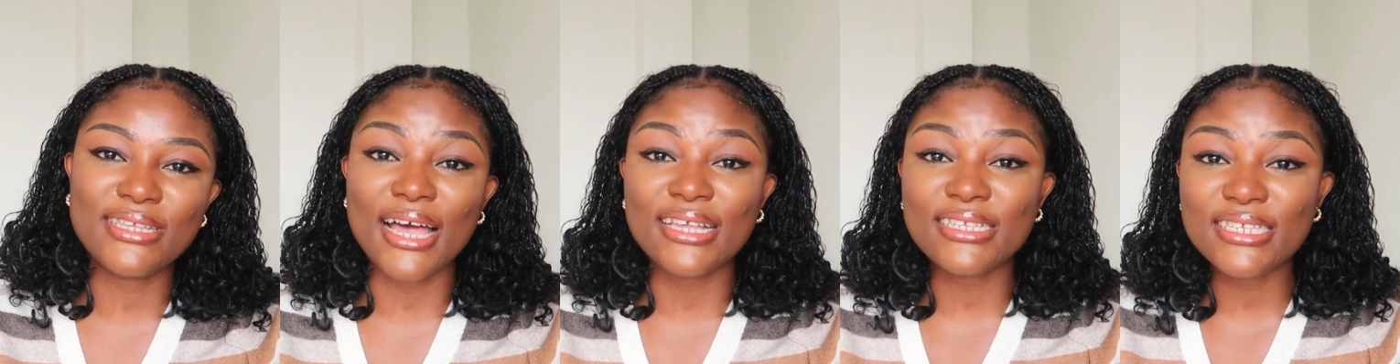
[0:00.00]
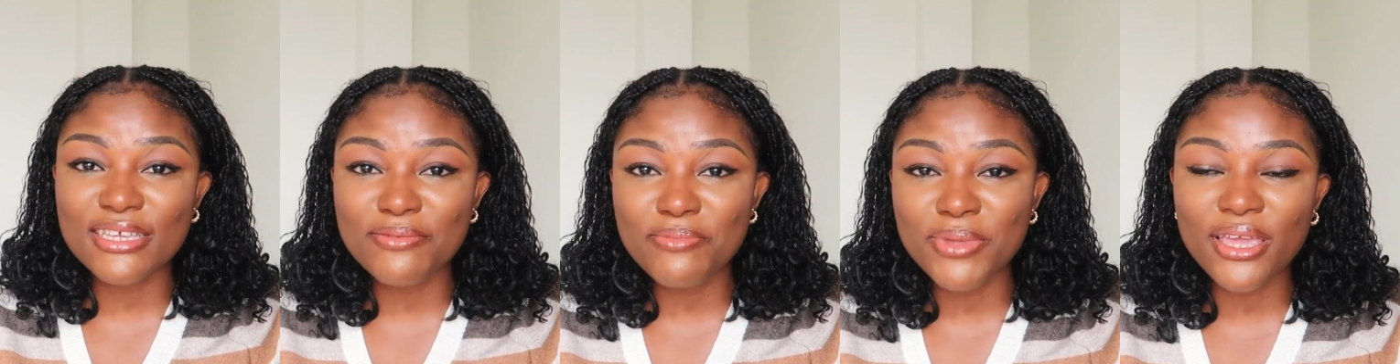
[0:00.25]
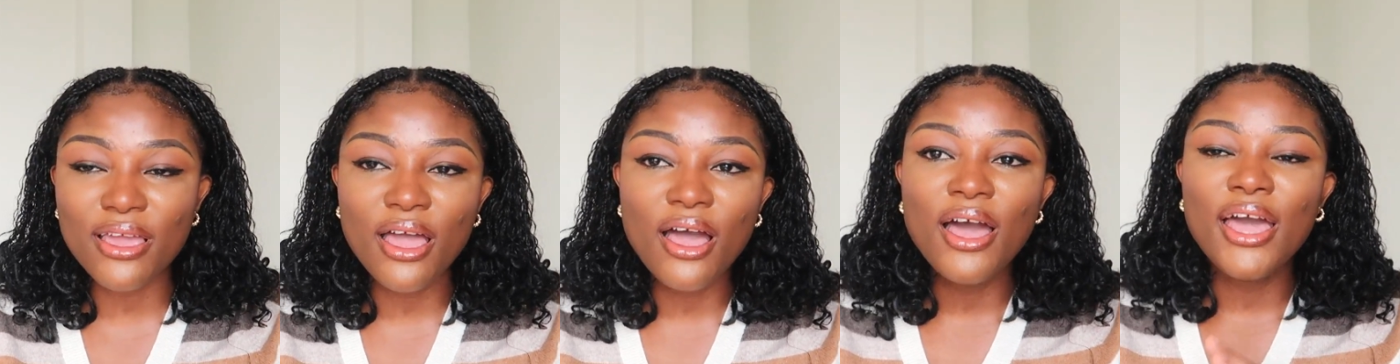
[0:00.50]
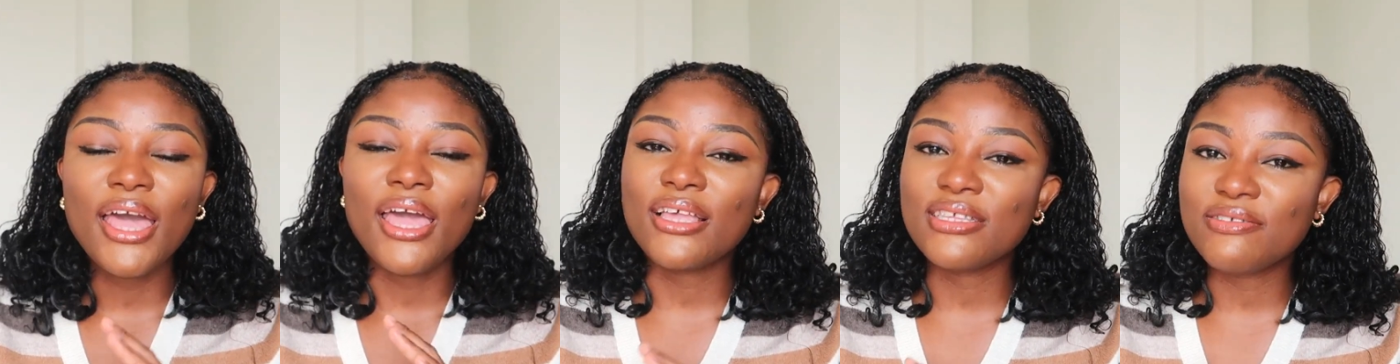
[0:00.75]
asking me,
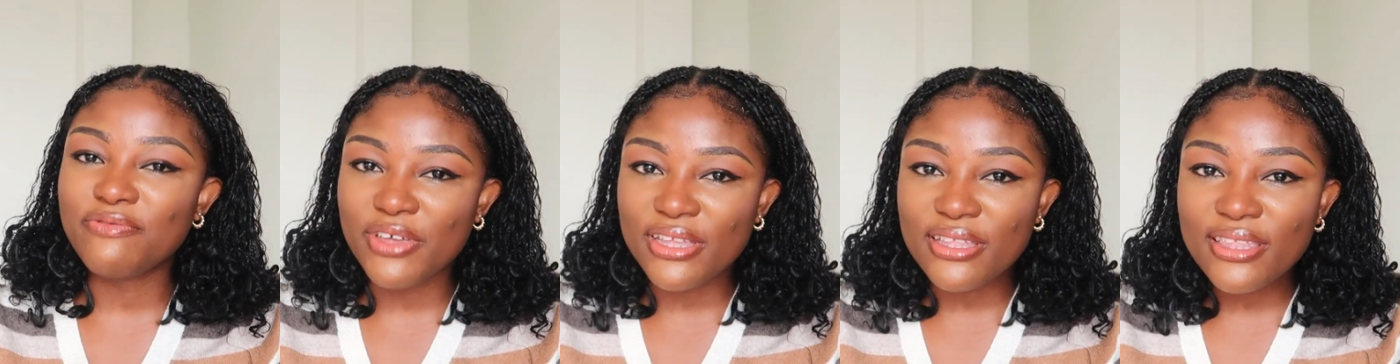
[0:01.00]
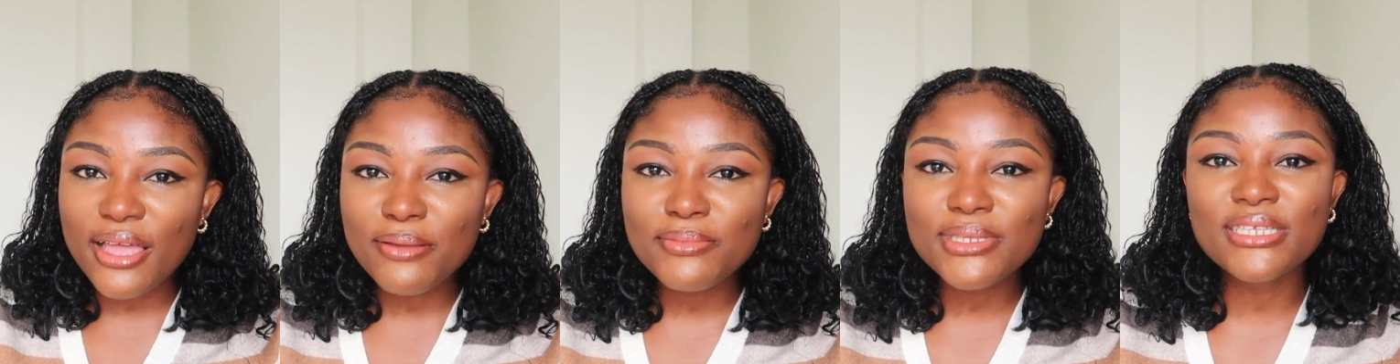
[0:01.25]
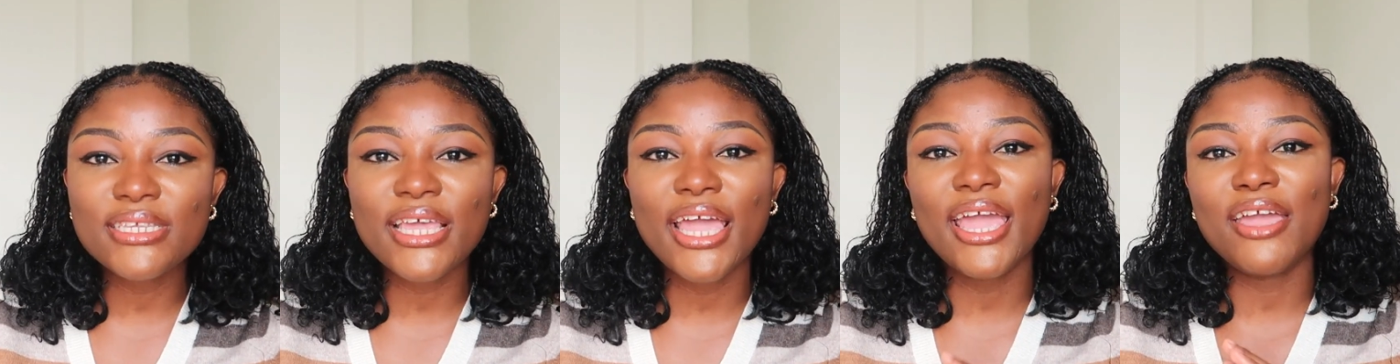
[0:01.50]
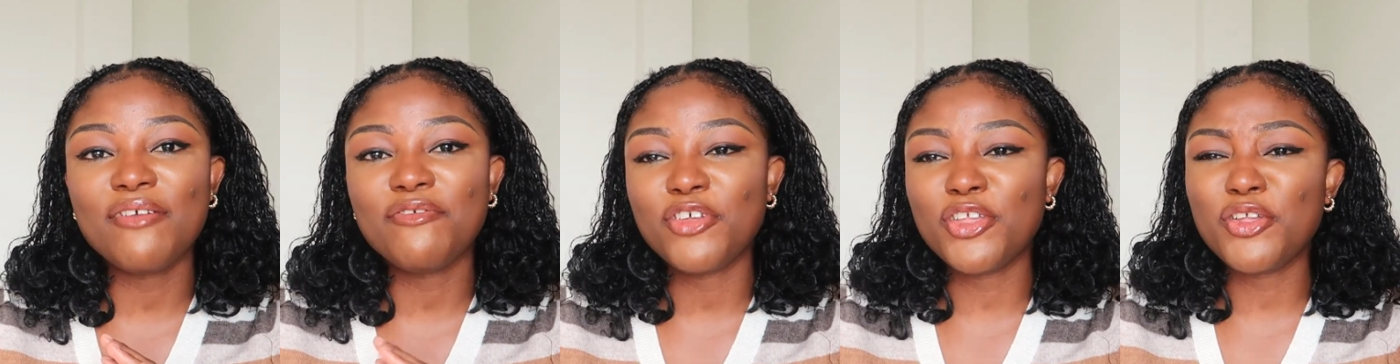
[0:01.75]
is Vietnam
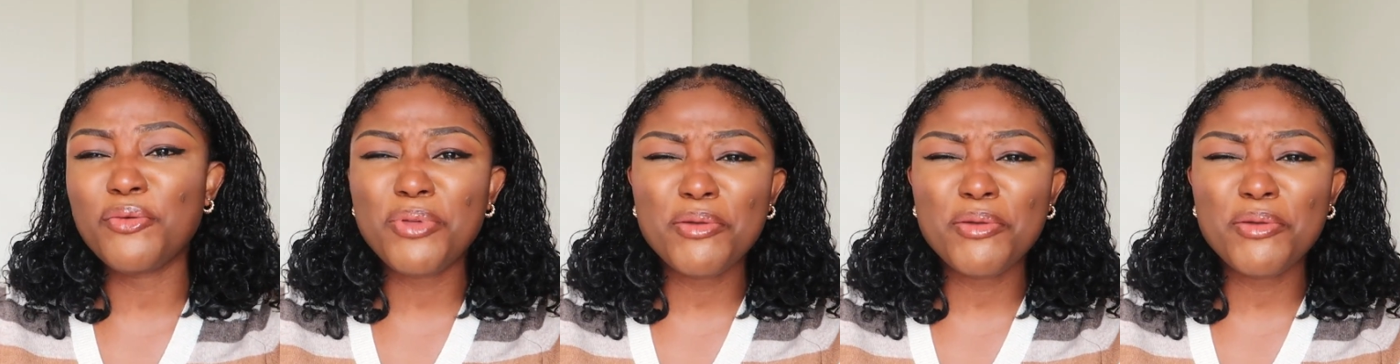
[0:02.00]
safe? You know,